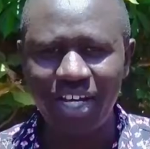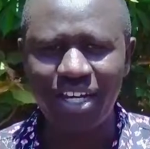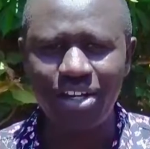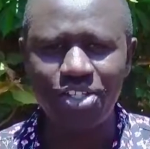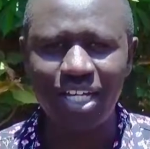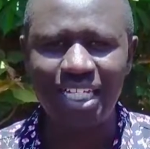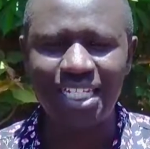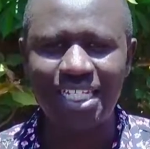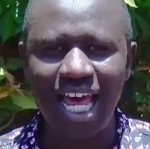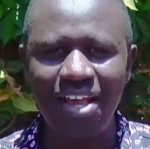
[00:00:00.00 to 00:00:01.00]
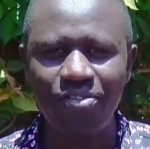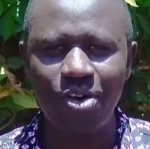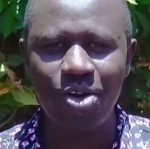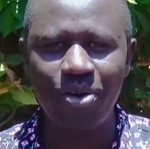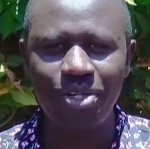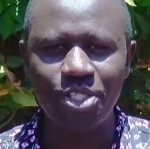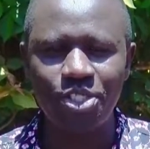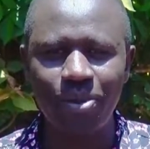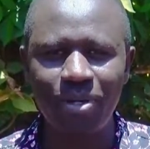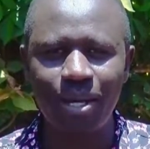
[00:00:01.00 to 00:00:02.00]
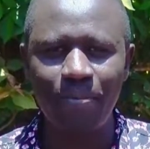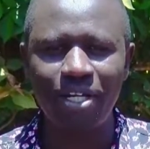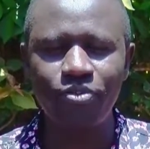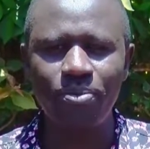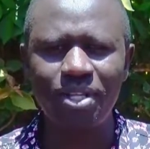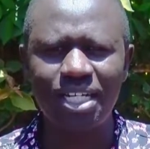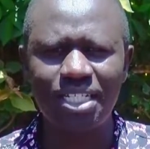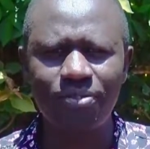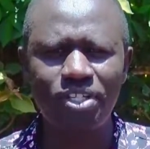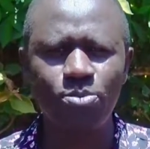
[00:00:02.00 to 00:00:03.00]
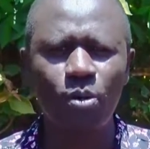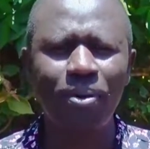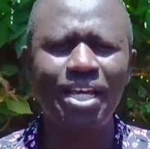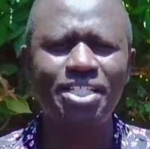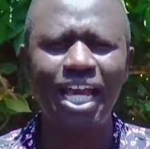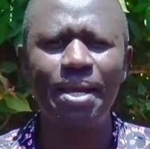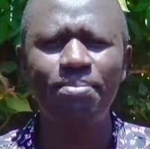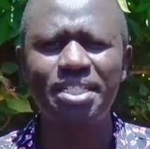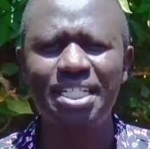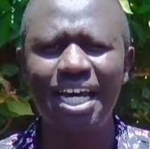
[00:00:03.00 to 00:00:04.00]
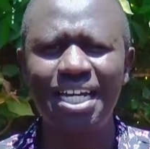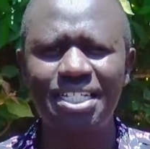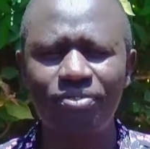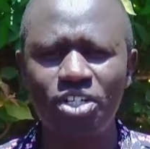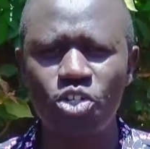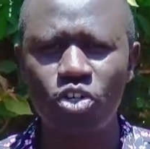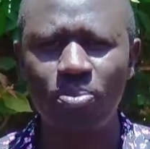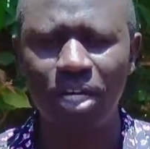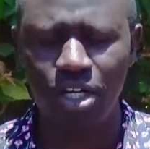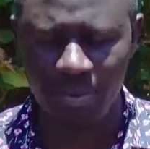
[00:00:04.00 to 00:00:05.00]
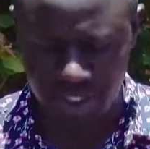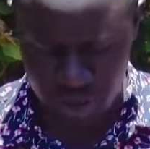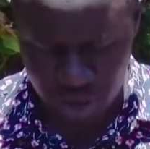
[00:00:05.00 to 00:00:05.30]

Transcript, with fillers: can also catch us live on our social media platform, that is Facebook page, MBCI TV. Drop a comment or